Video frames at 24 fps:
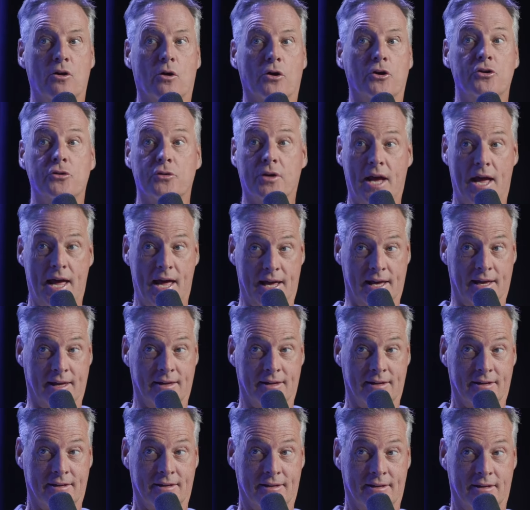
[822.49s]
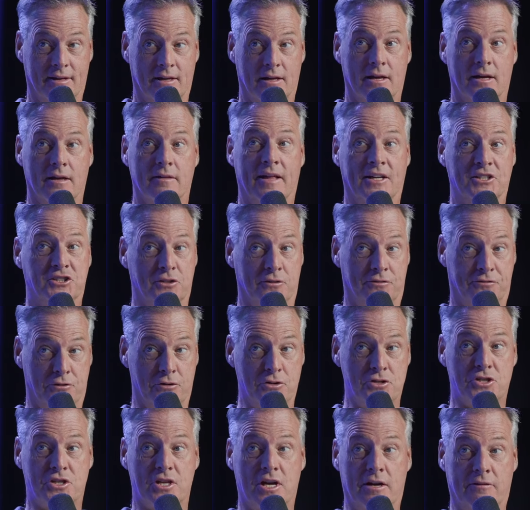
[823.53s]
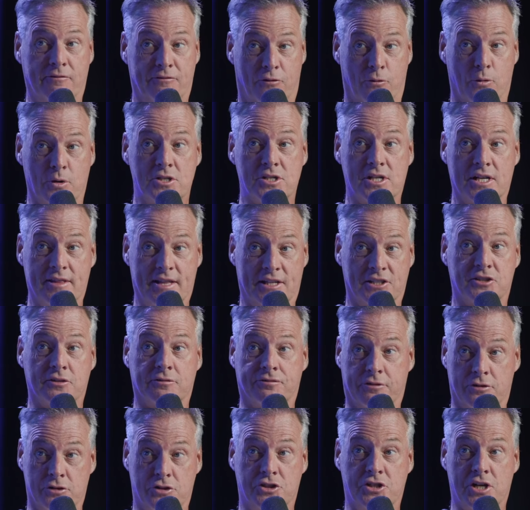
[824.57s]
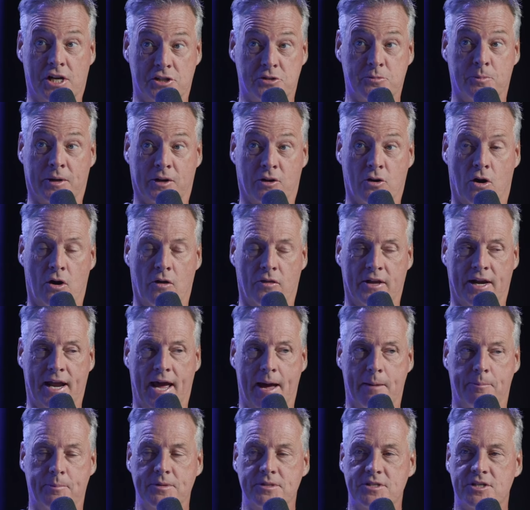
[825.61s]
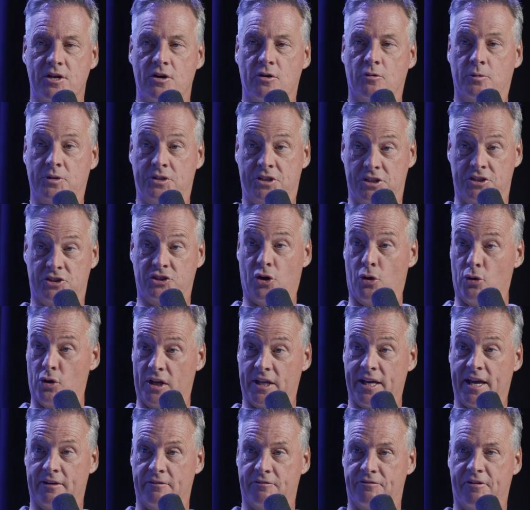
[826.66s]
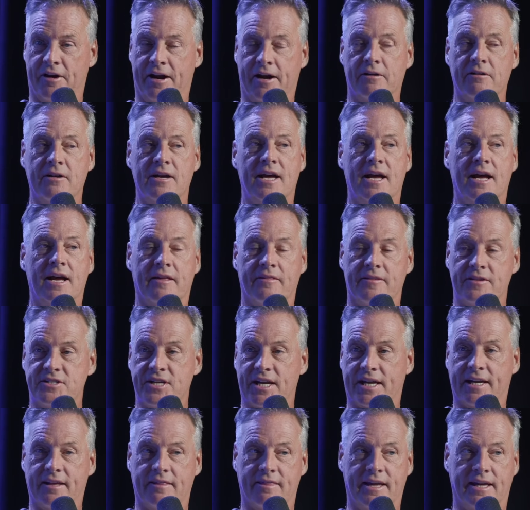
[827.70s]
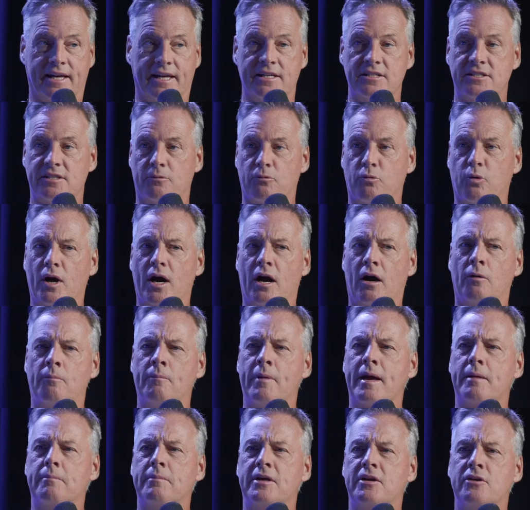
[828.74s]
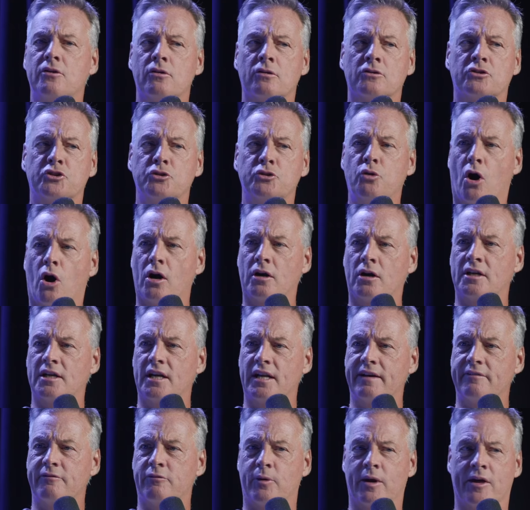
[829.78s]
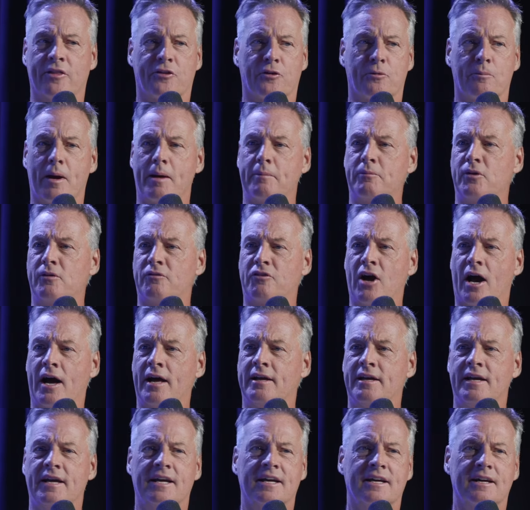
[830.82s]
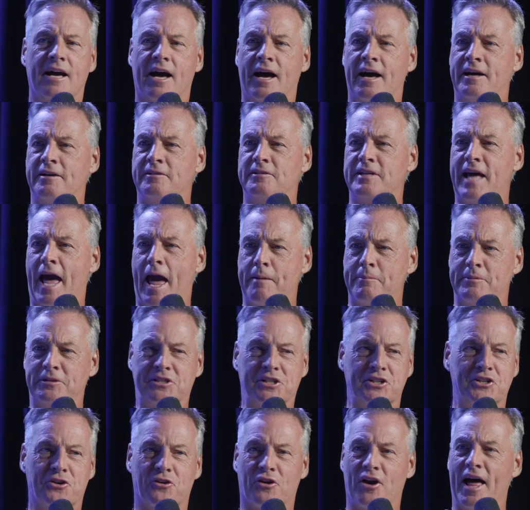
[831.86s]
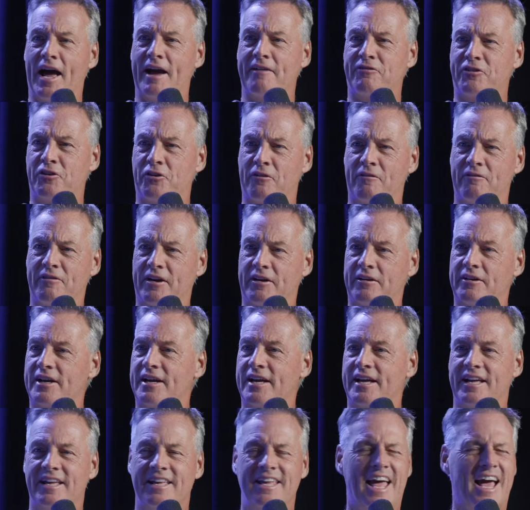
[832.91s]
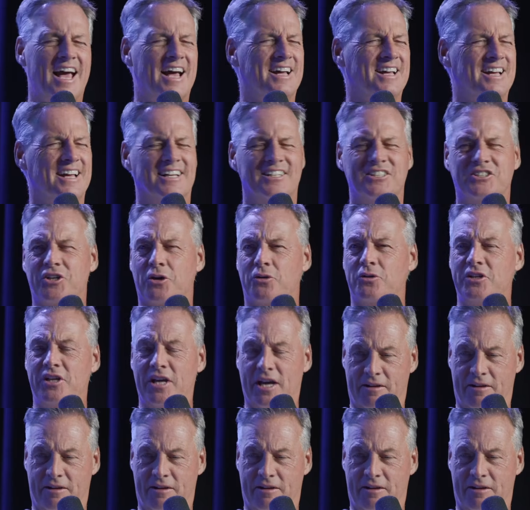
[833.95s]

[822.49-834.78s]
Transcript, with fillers: Are you gay? Hmm. That's the first, unfortunately, that's the first judgment yeah. call that happens, which is totally unfair. Yeah. The second thing is, well, maybe you're too hard to live with, or maybe you've got uh, habits in your life. Like there's something wrong with yeah. you here. So, yeah.